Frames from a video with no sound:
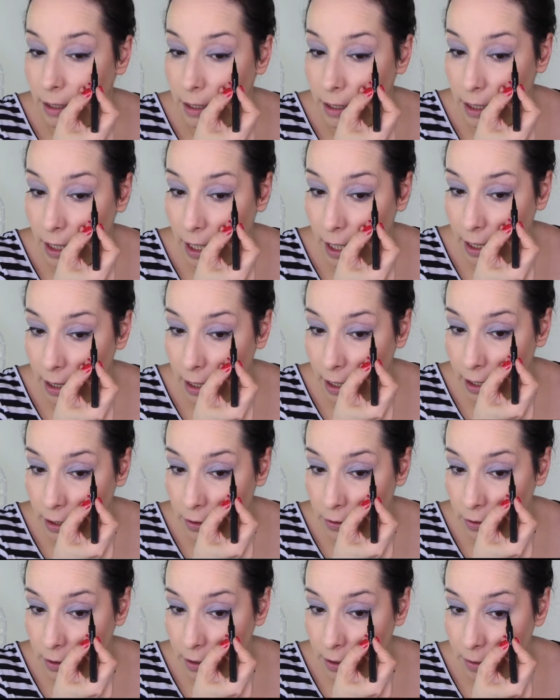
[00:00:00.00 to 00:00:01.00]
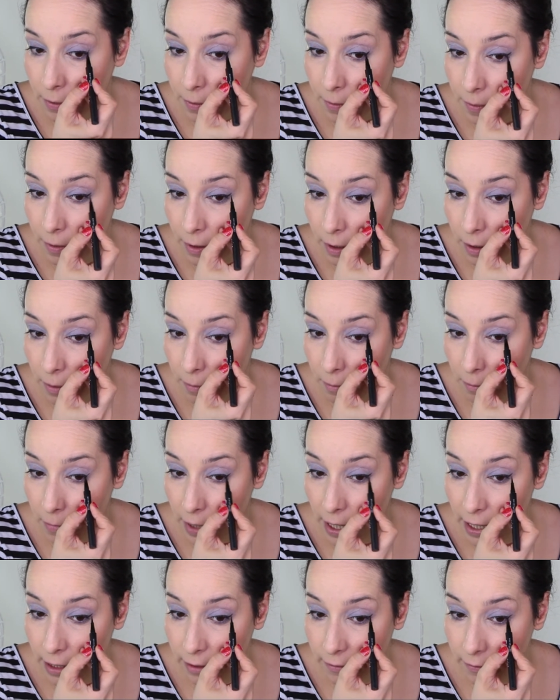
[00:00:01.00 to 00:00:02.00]
in eyeliner,
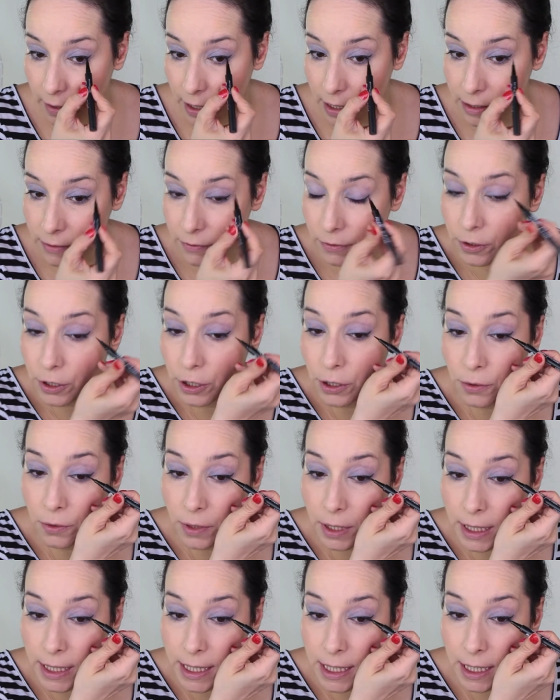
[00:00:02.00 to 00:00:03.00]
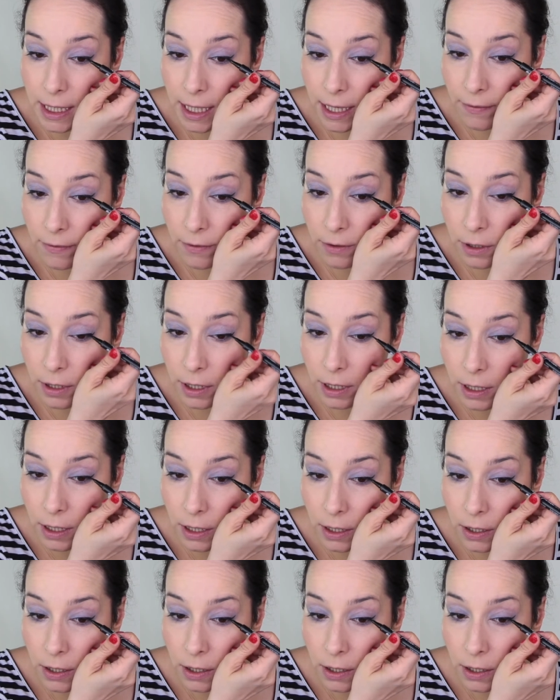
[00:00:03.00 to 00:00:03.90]
my advice for you is never